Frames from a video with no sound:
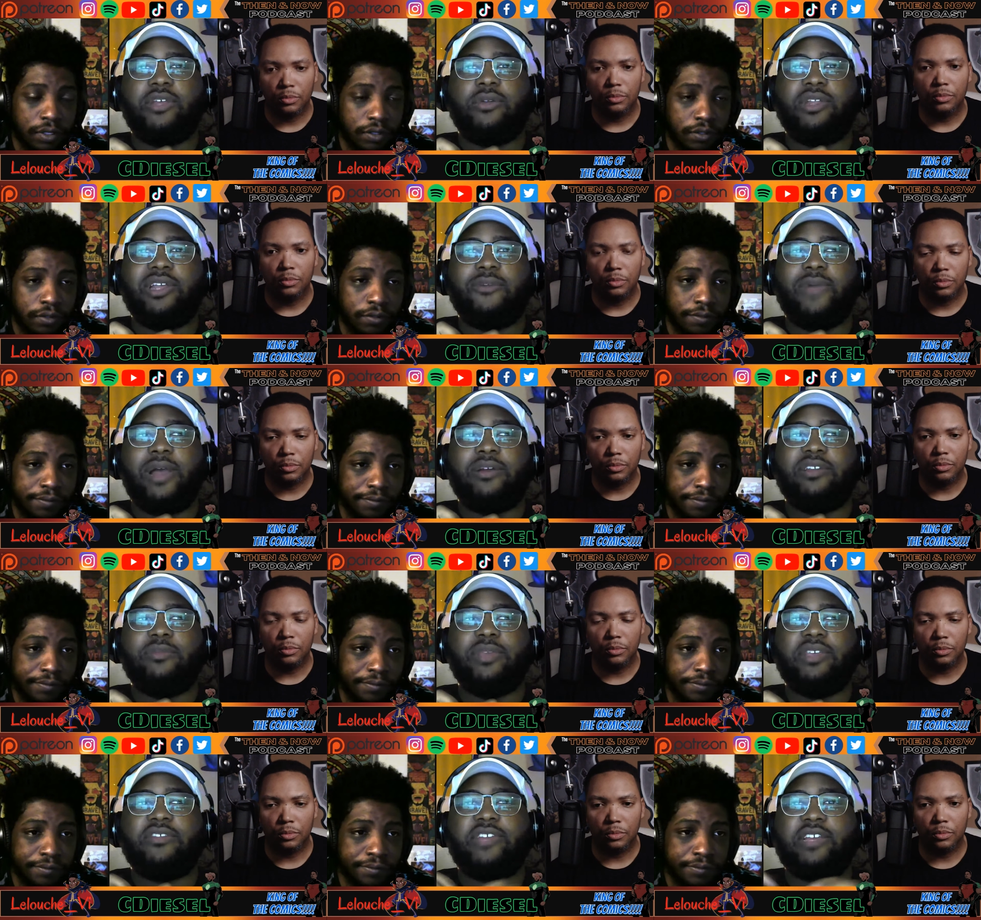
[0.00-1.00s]
Speaker 1: only around to
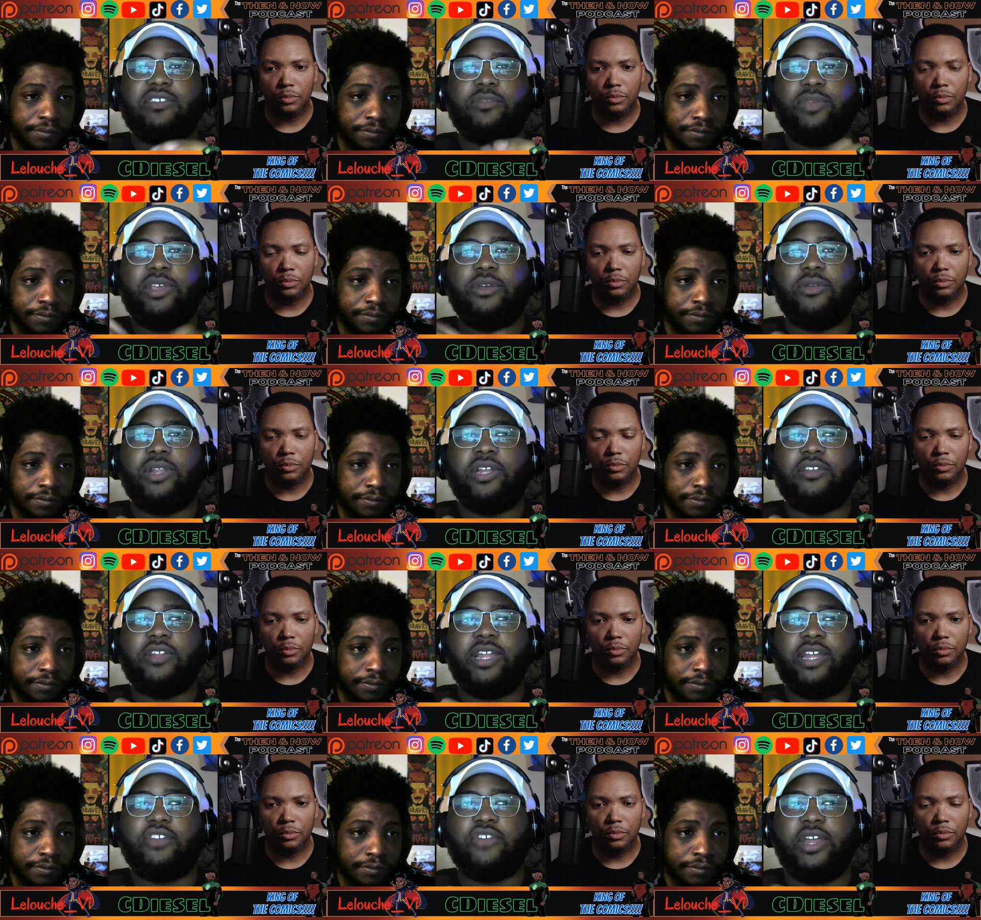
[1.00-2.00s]
be sex appeal and to
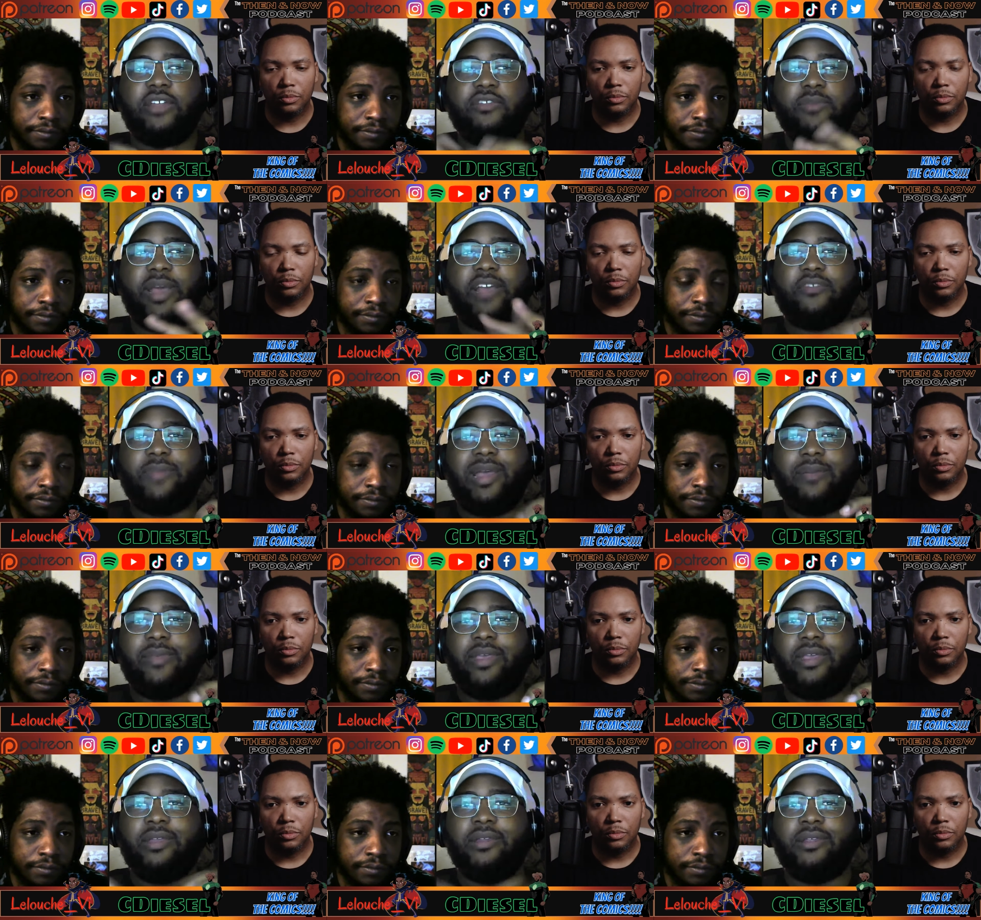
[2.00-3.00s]
like try to smash
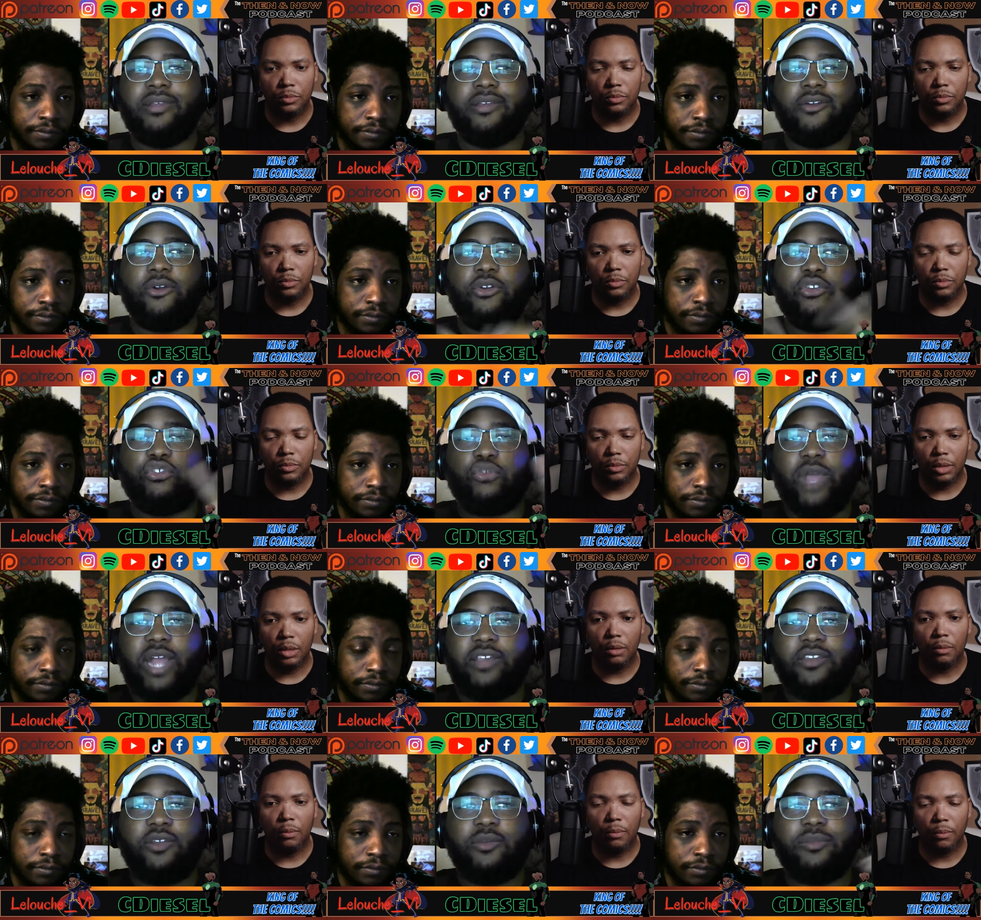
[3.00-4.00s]
Batman or mm-hmm.
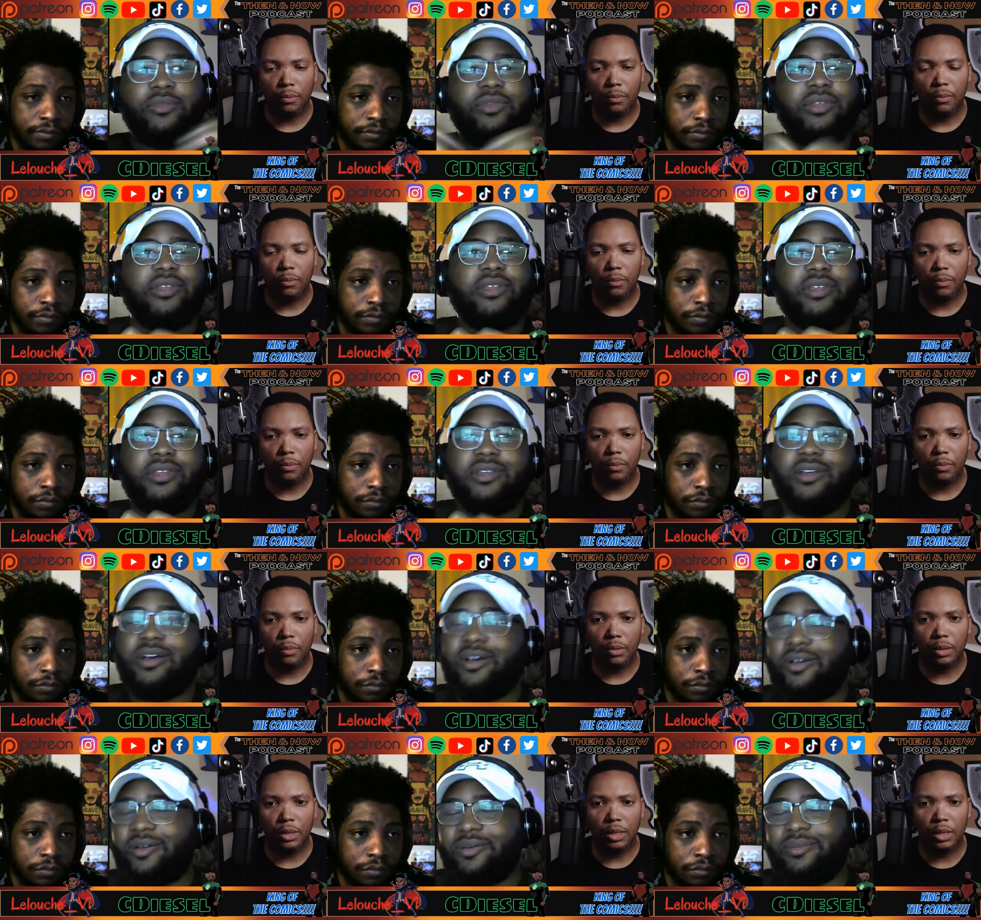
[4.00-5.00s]
distract him.
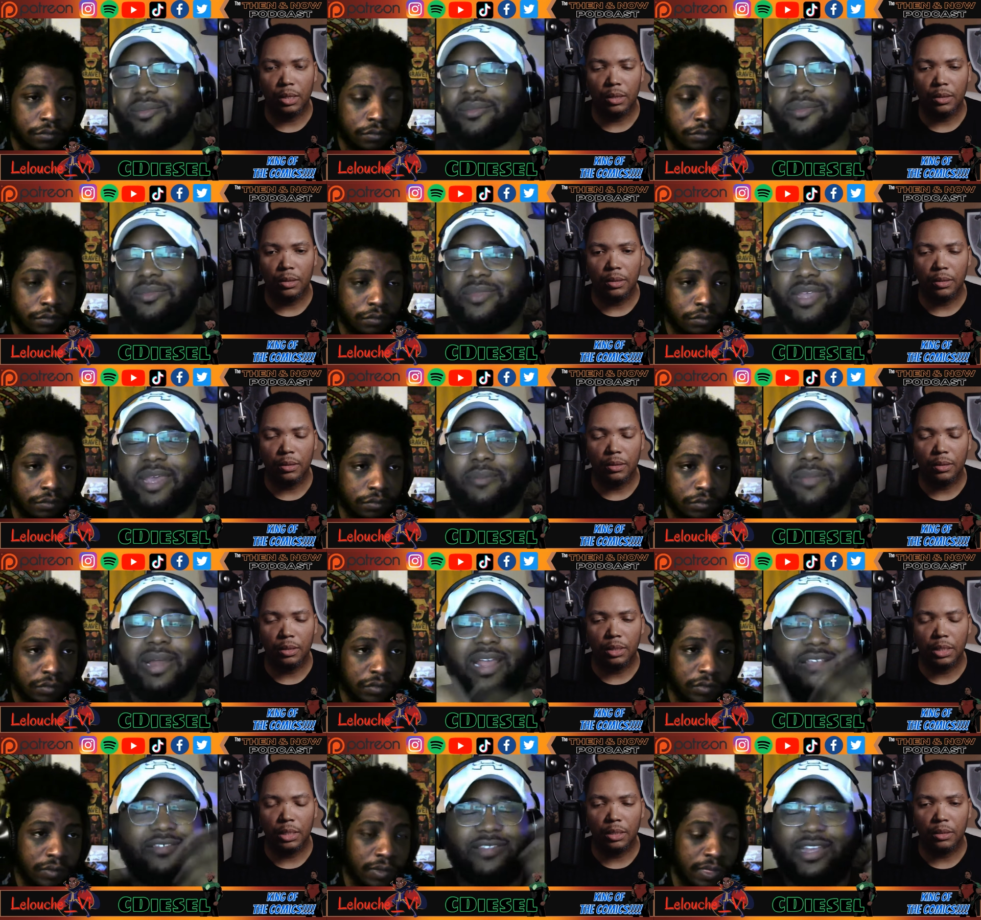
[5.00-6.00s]
Um, yeah. And my,
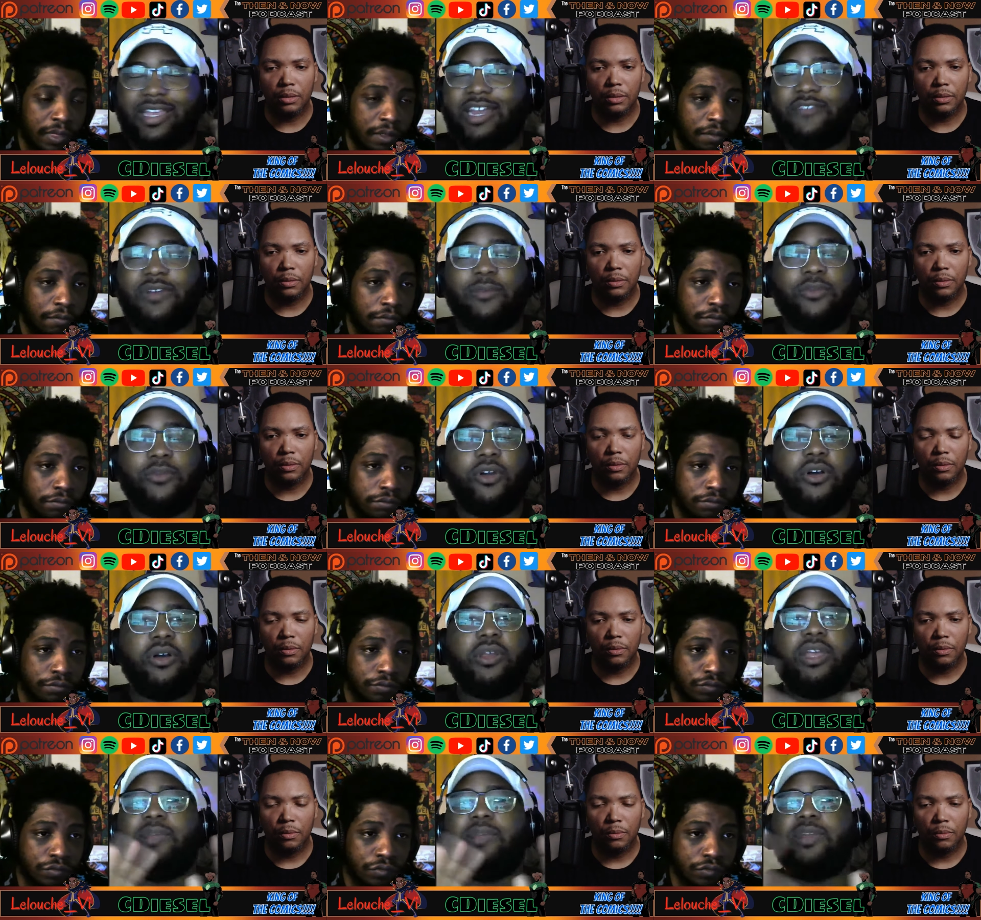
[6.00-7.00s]
that's again, if I'm wrong,
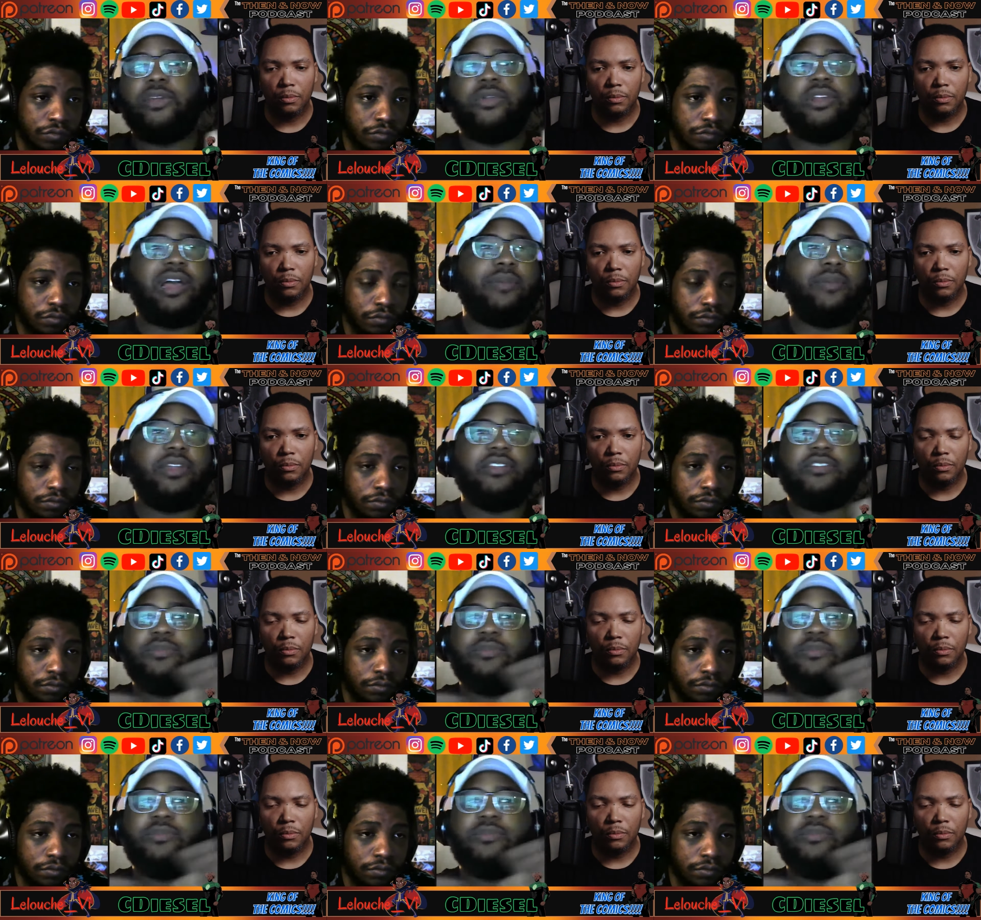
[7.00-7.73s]
y'all let me know in the comments.